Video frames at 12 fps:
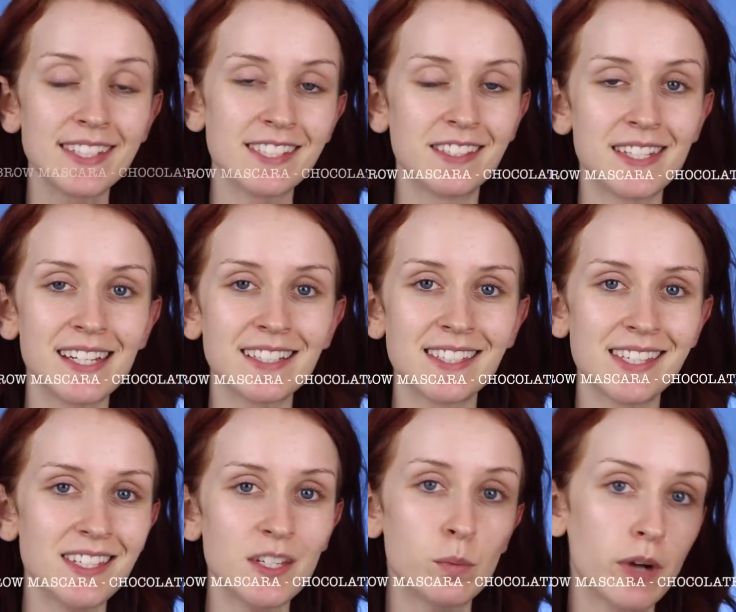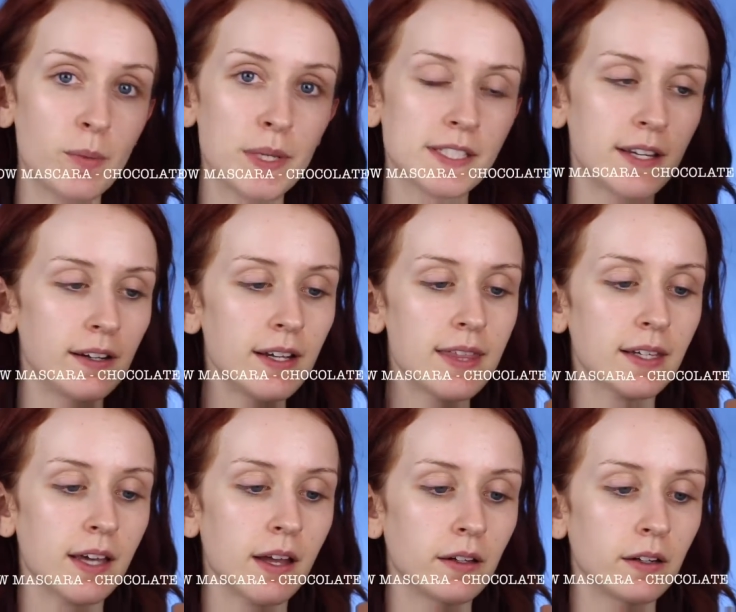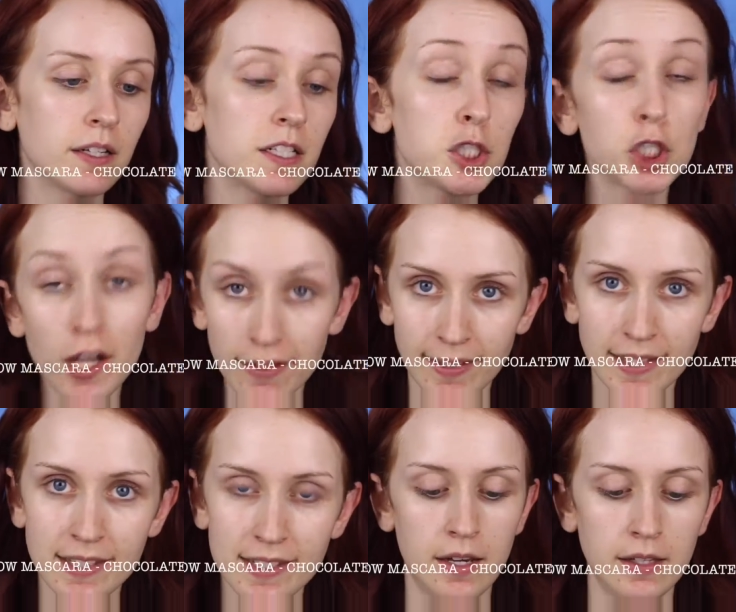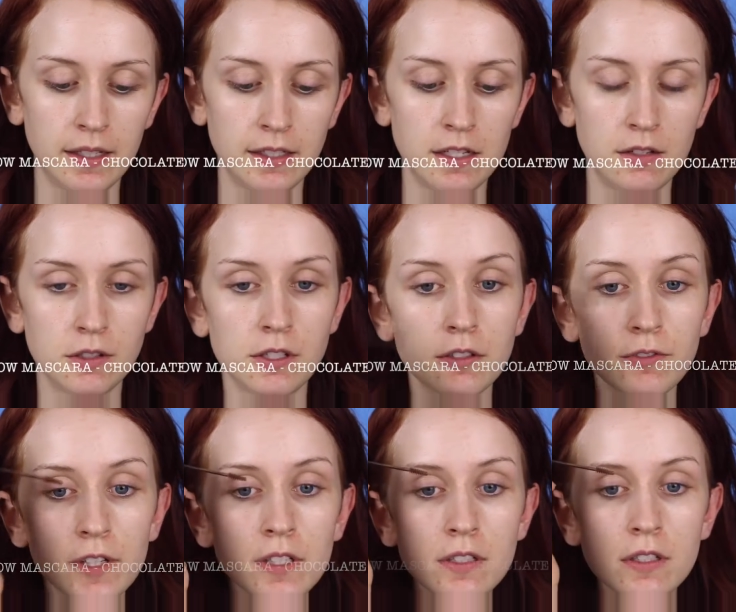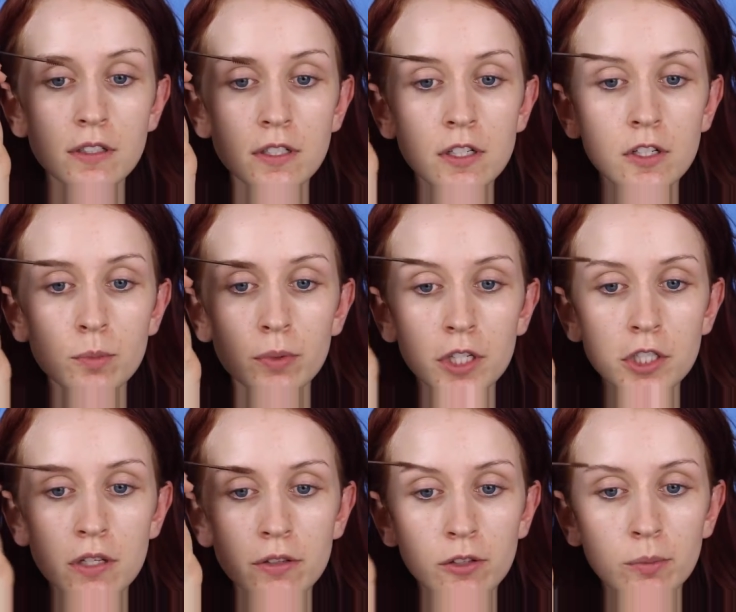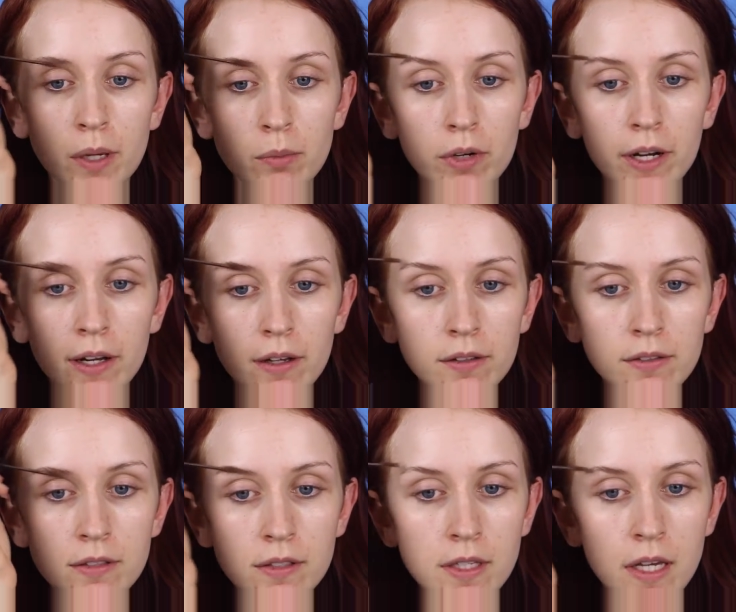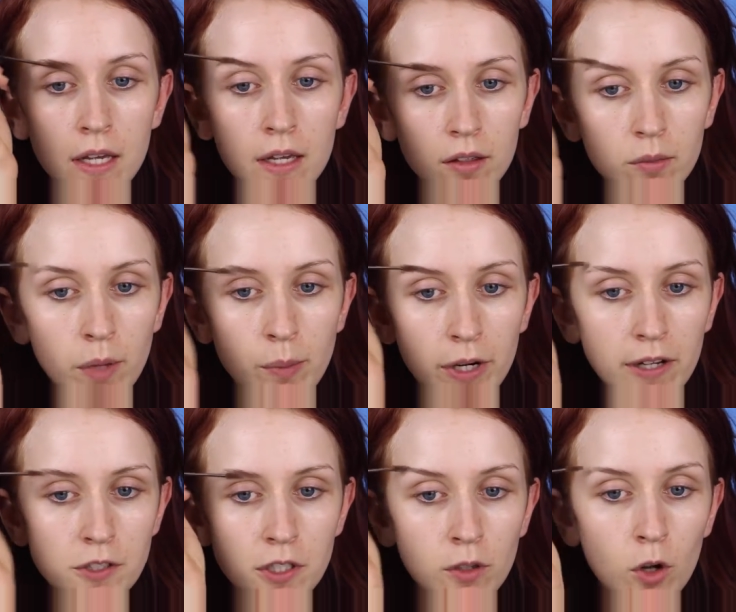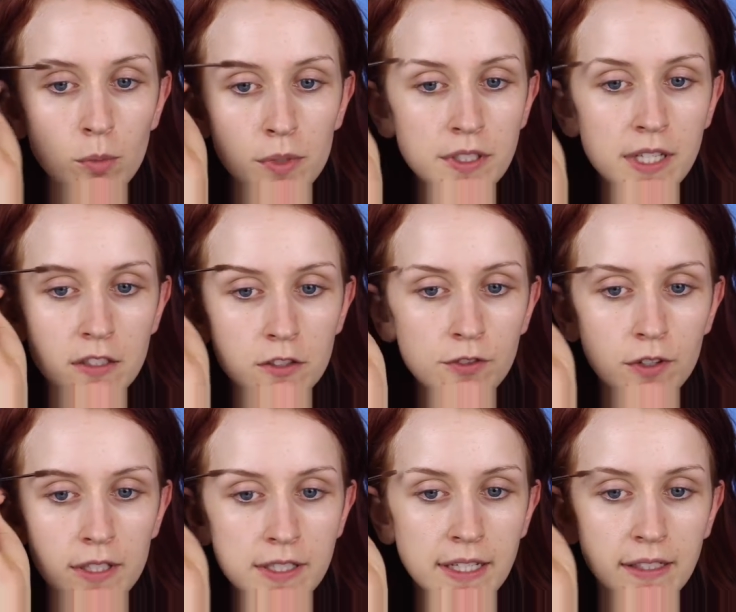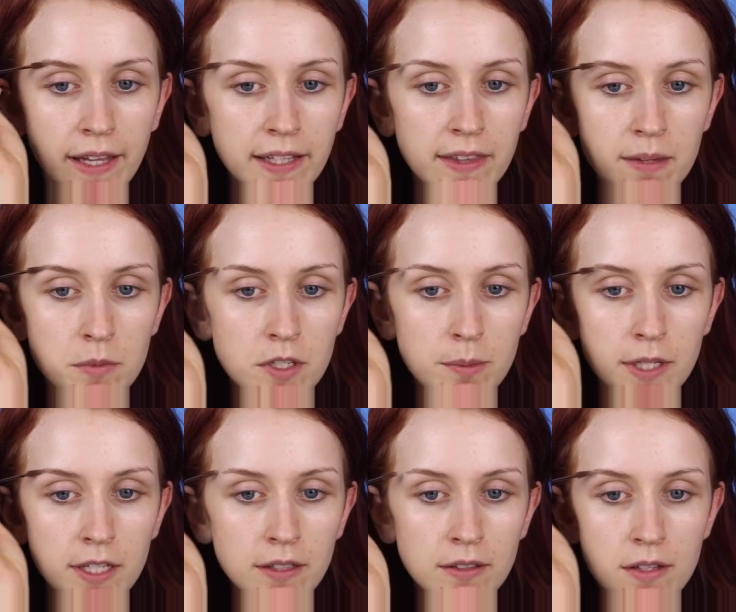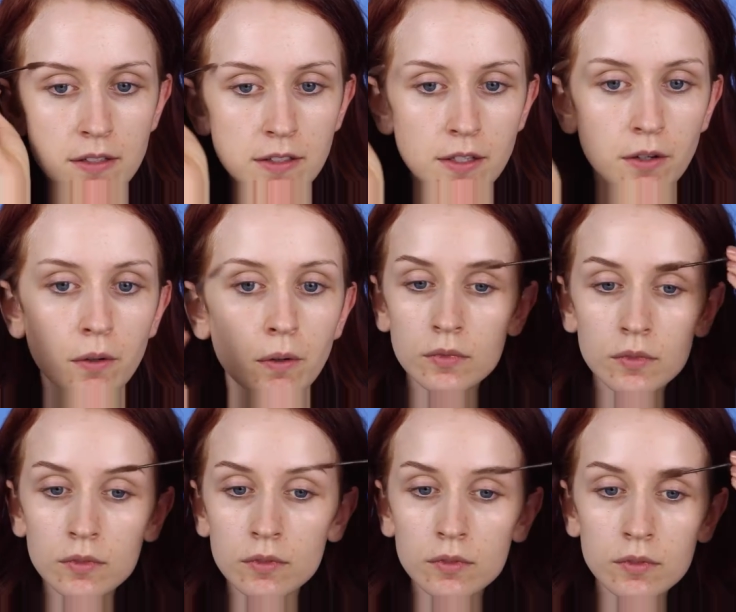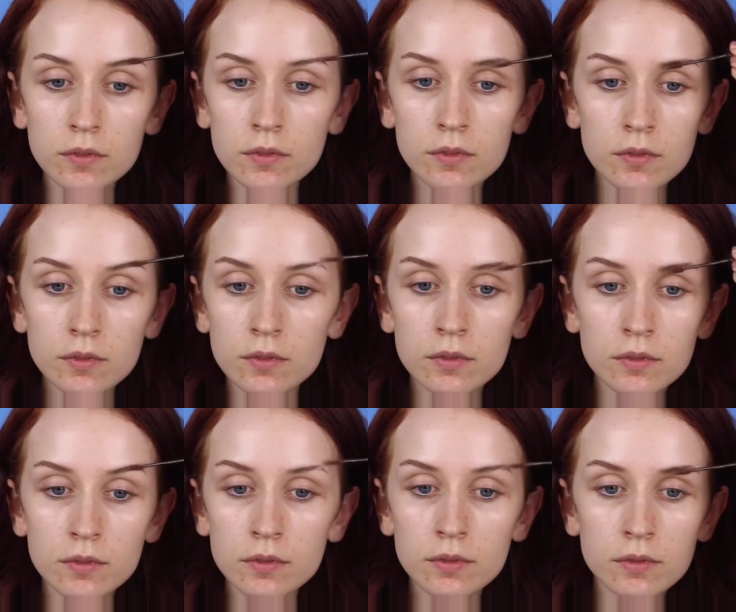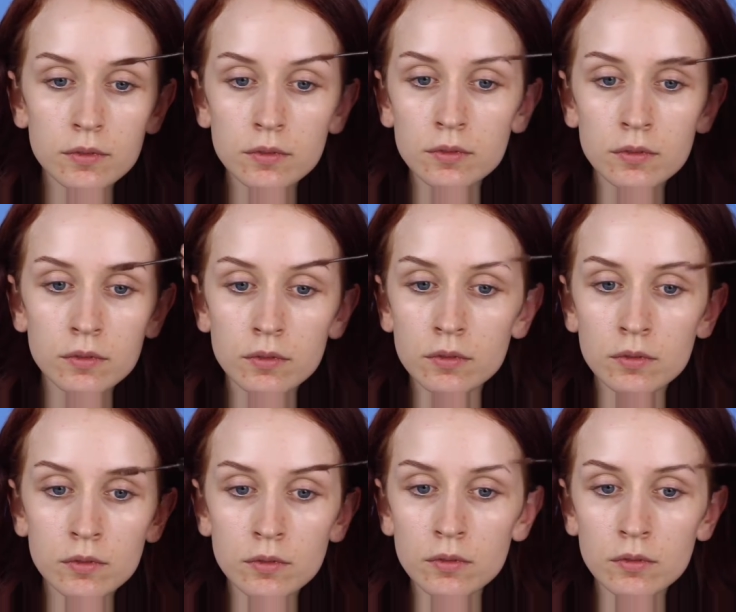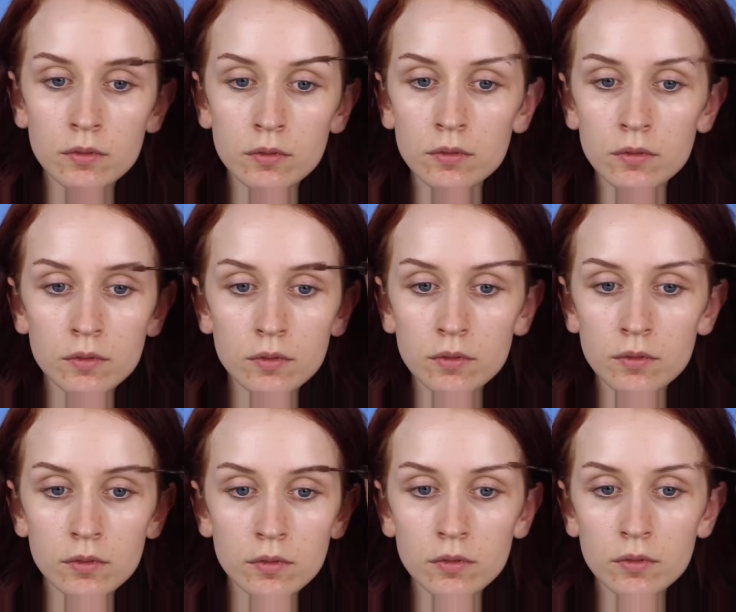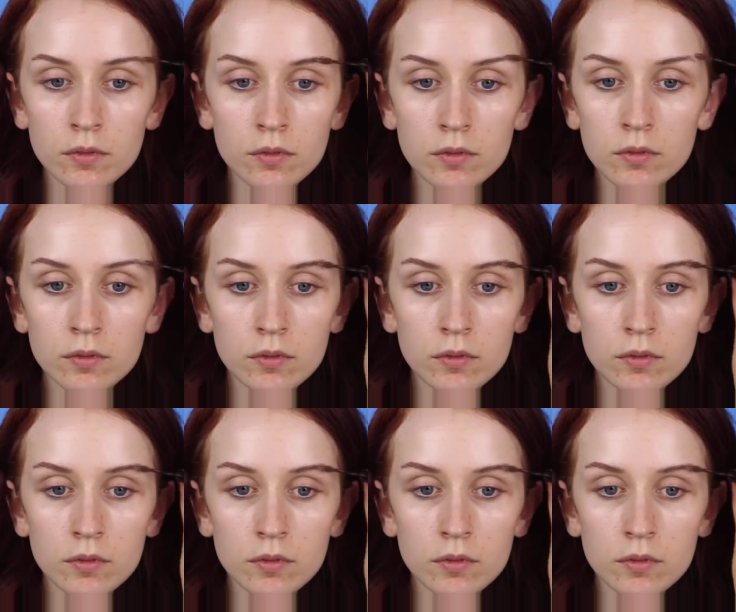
This is the NYX Tinted Brow Mascara in the color Chocolate. I like to use this first to just brush it through my brows. My brows are almost as full as I'd like them to be, so using a brow mascara is pretty helpful and quick.